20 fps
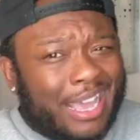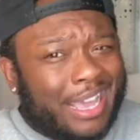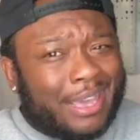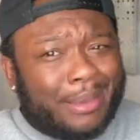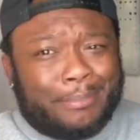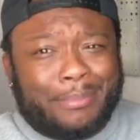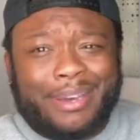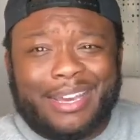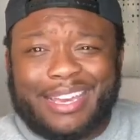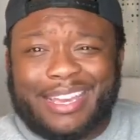
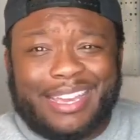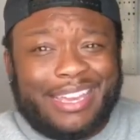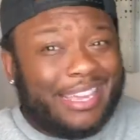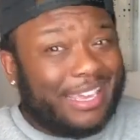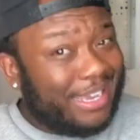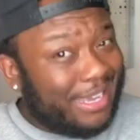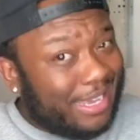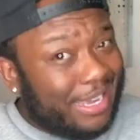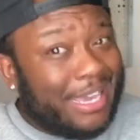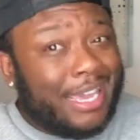But
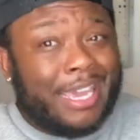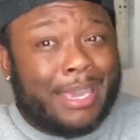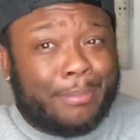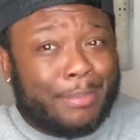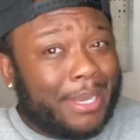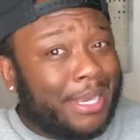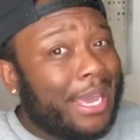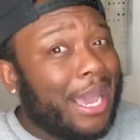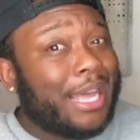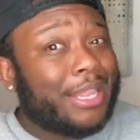he be
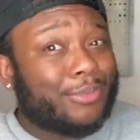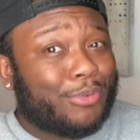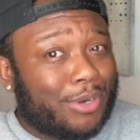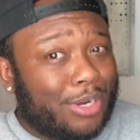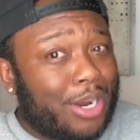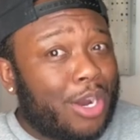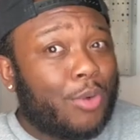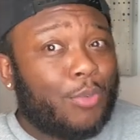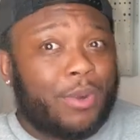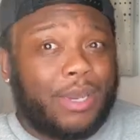gathering
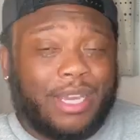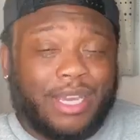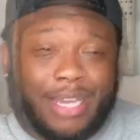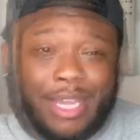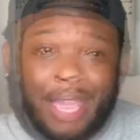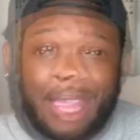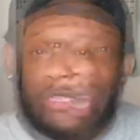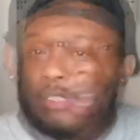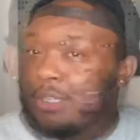her when he can.